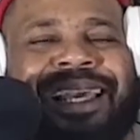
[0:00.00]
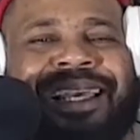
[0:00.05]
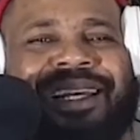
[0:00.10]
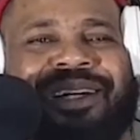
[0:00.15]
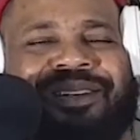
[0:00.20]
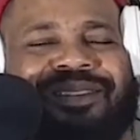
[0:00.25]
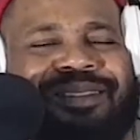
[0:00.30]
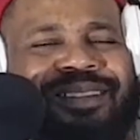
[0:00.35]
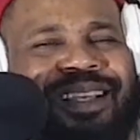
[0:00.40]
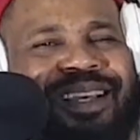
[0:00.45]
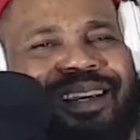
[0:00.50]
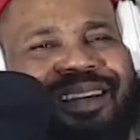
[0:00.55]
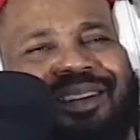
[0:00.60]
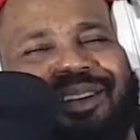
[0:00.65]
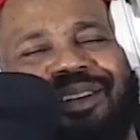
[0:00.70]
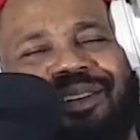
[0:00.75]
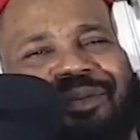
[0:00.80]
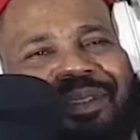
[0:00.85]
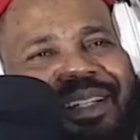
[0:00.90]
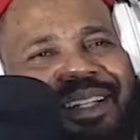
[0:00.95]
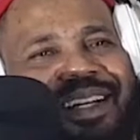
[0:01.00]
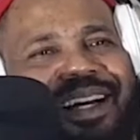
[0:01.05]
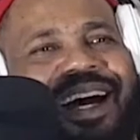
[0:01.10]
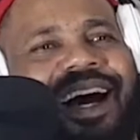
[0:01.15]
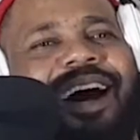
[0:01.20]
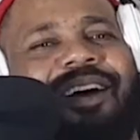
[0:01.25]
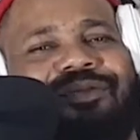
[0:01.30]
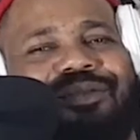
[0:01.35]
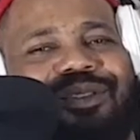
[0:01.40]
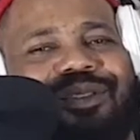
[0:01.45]
I was like, yo, man, I
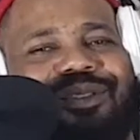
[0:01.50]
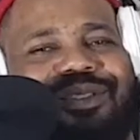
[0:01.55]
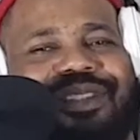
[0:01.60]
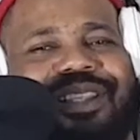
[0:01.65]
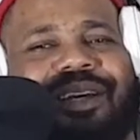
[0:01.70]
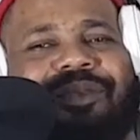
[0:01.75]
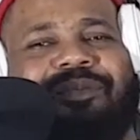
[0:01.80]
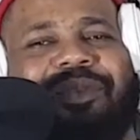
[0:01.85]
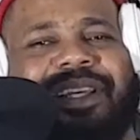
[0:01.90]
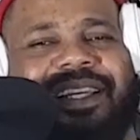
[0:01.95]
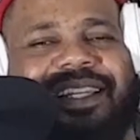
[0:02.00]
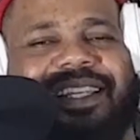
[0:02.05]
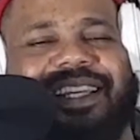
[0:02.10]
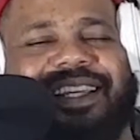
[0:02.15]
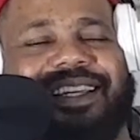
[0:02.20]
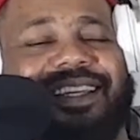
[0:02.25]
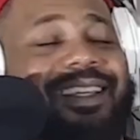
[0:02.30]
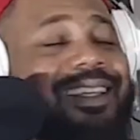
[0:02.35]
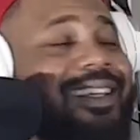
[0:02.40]
have to start playing again.